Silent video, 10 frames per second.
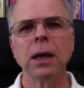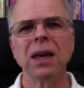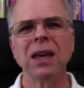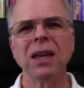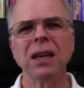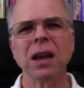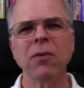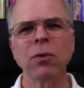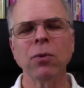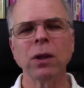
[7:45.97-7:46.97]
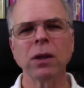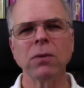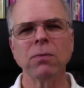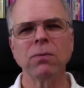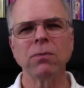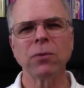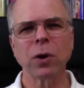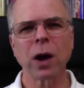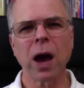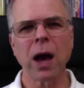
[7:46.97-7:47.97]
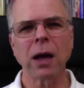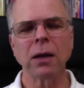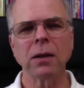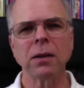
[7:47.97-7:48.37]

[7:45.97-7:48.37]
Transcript: he never really forgot